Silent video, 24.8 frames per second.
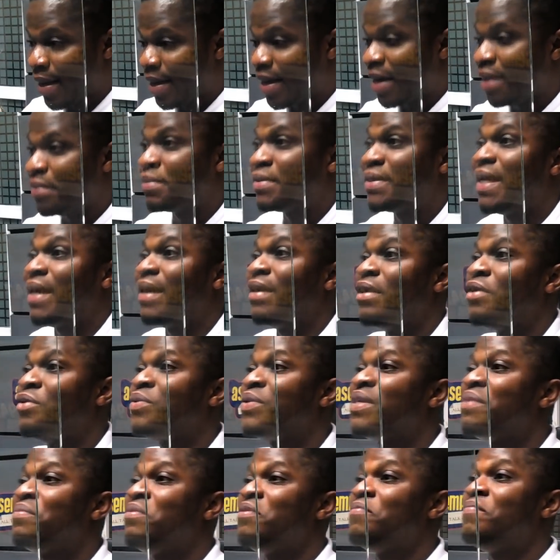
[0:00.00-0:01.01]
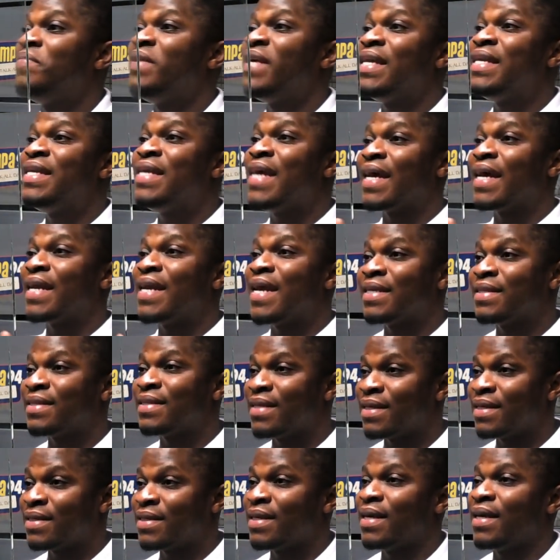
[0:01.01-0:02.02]
And I'm telling you, say be dia dance
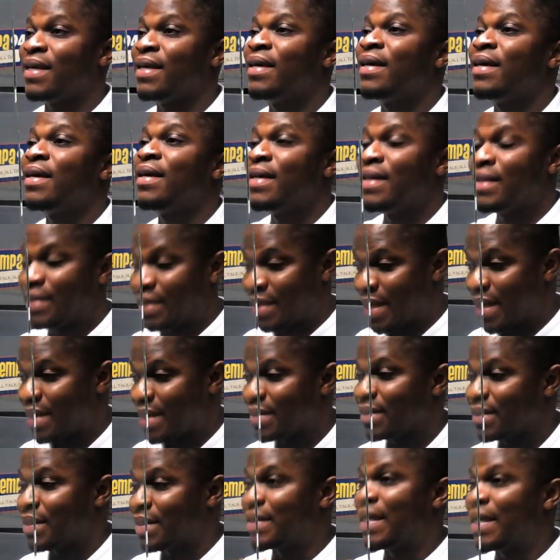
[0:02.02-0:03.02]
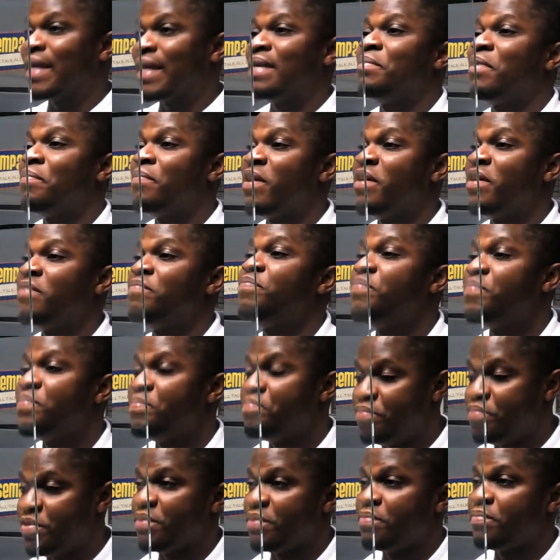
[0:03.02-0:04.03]
yes, sanse san bebe
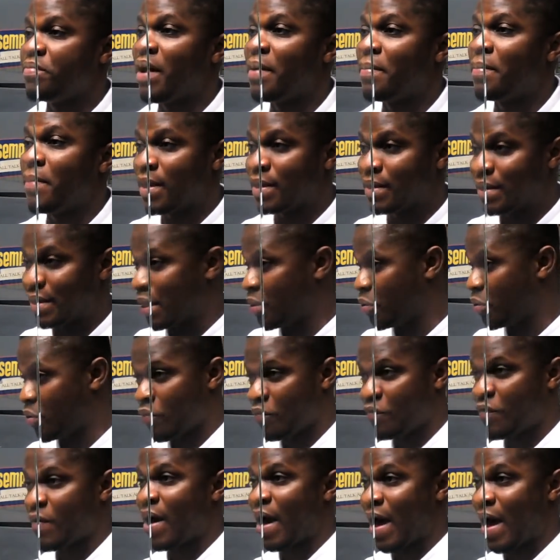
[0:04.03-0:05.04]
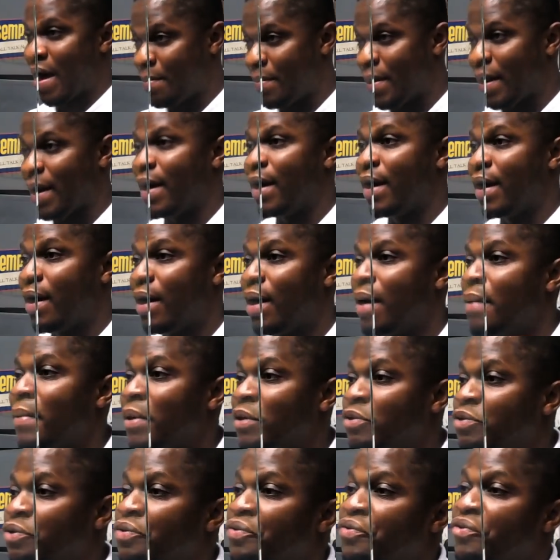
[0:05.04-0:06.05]
biem ama sankofa aba
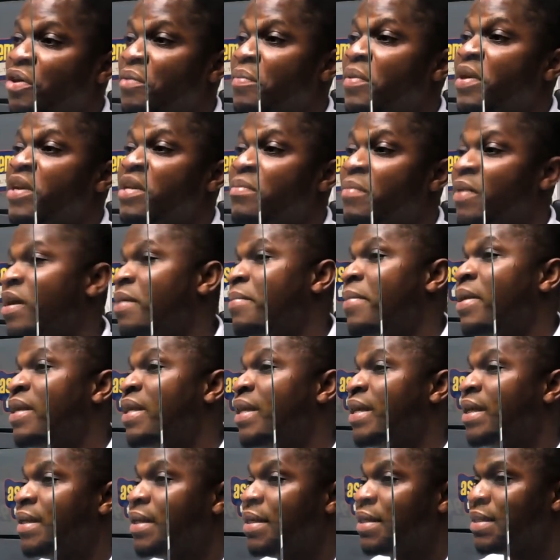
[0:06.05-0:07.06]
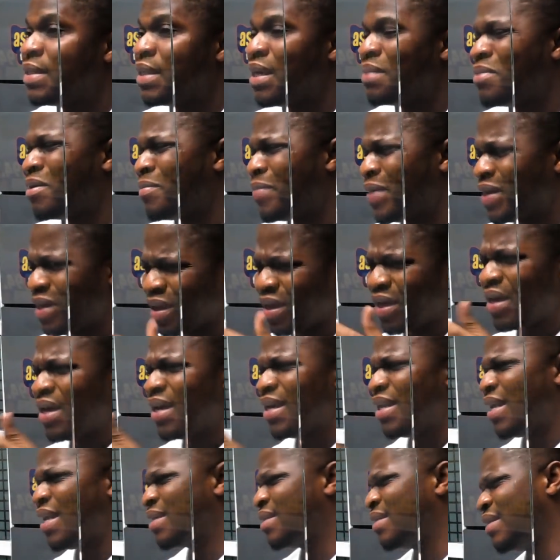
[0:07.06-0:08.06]
ama John Dramani Mahama ni NDC but
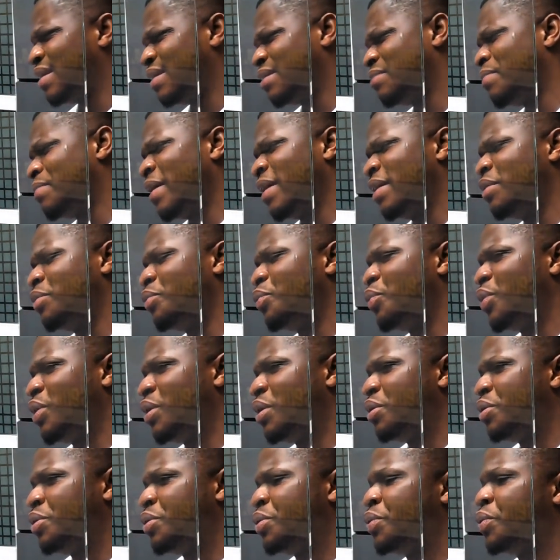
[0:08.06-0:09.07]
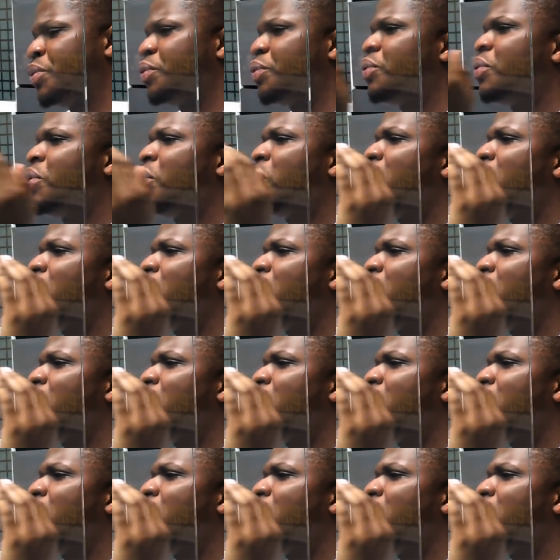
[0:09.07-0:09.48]
that's just by the way, you know.